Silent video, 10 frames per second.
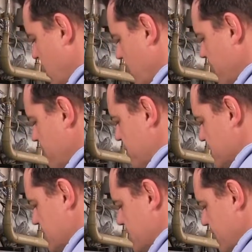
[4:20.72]

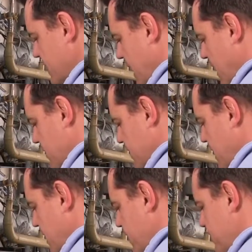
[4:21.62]
repositioning the outer
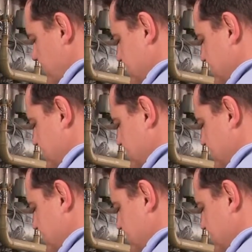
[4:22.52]
cover,